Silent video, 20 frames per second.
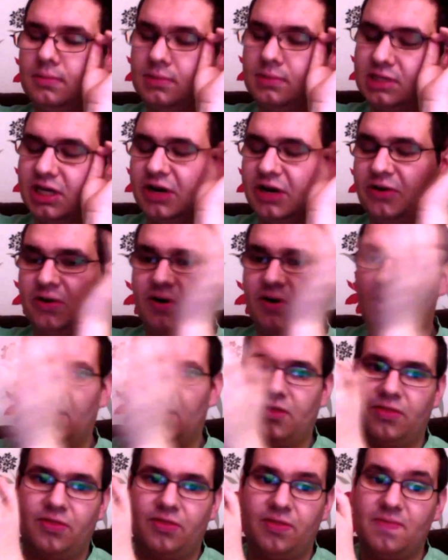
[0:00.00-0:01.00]
So
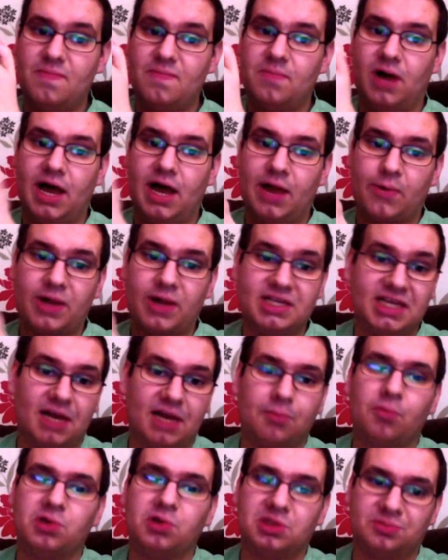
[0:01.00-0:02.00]
my
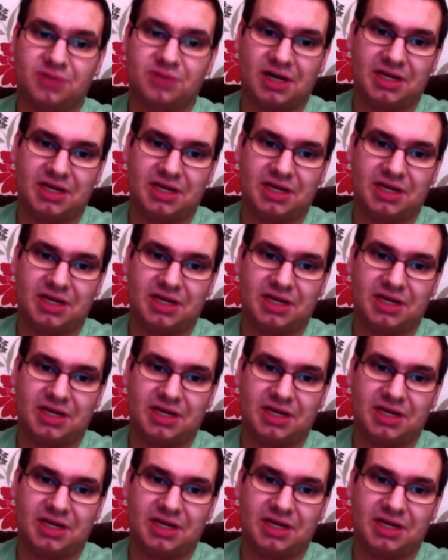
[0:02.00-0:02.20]
Haratian wasn't